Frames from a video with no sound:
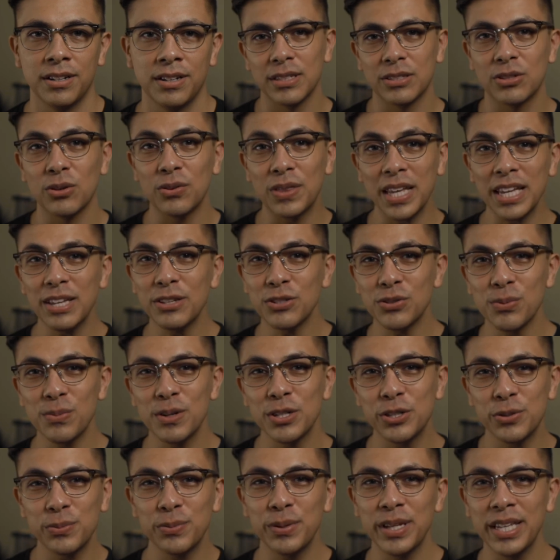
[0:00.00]
So thank you so
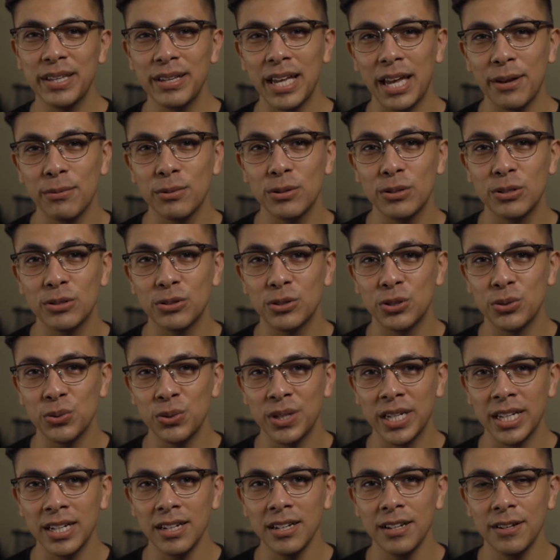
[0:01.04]
much for being able to
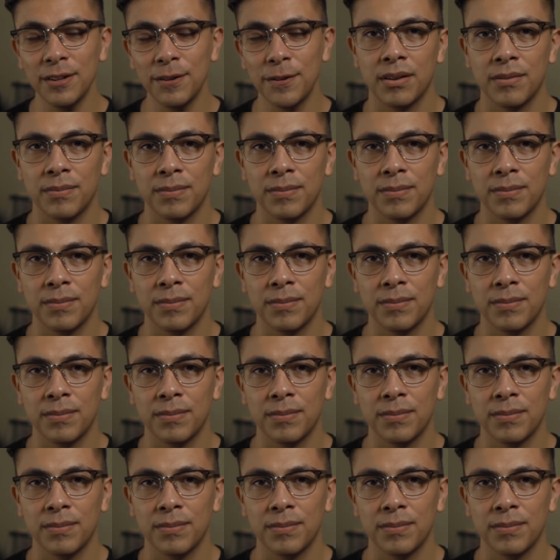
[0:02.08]
tune in,